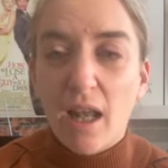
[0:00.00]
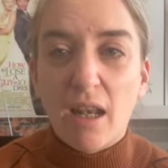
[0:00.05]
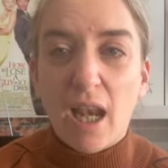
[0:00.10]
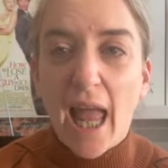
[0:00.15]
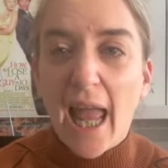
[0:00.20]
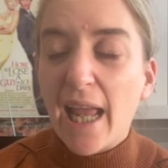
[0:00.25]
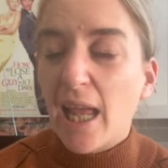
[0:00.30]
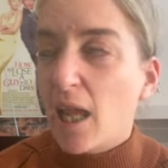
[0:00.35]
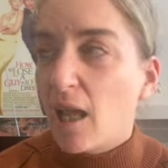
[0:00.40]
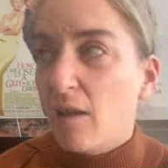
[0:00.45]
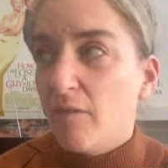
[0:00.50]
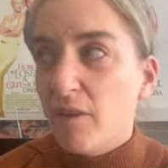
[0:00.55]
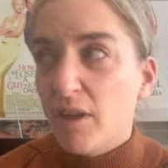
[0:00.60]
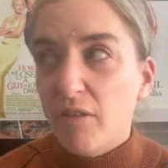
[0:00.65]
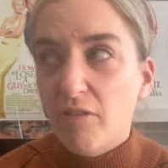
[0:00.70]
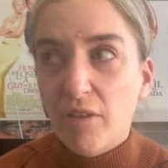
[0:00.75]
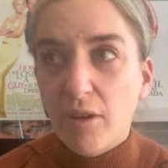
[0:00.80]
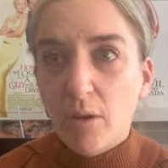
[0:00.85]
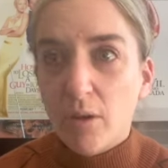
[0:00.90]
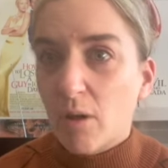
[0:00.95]
like even
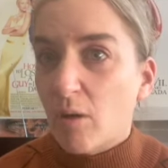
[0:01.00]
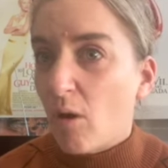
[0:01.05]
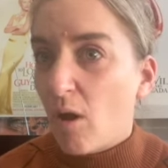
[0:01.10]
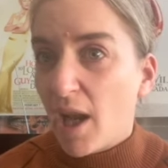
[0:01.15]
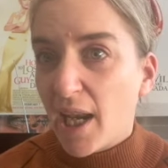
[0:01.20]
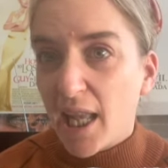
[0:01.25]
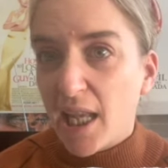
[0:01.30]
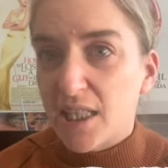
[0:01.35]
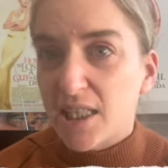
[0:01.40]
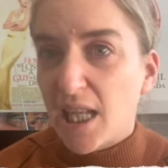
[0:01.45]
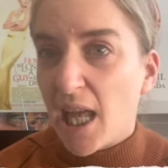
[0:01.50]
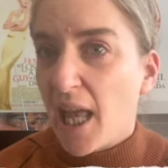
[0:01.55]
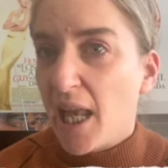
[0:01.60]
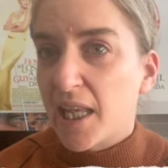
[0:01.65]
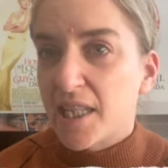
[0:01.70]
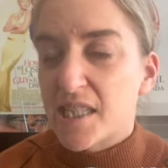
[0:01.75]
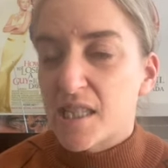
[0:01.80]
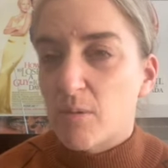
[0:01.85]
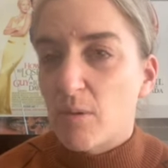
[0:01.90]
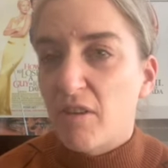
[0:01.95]
if you're not a
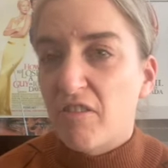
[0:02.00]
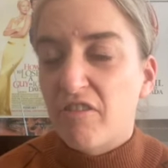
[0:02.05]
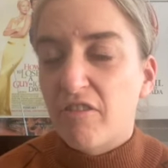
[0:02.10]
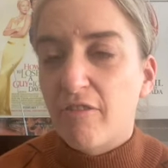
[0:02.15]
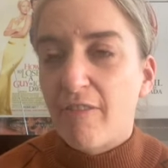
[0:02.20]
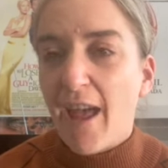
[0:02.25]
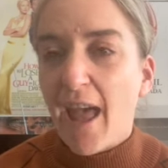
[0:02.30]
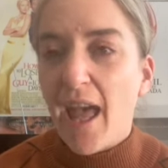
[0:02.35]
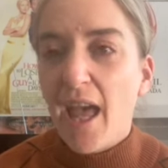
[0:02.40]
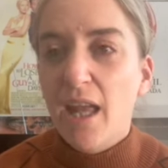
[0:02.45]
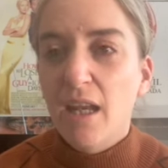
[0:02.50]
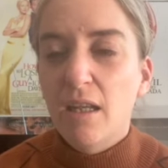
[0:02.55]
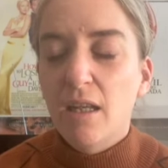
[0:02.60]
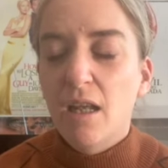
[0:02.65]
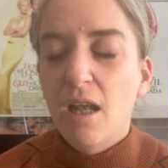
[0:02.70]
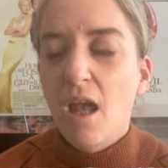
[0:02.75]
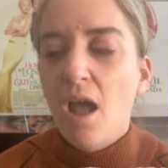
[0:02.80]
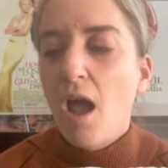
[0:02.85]
Taylor Swift fan,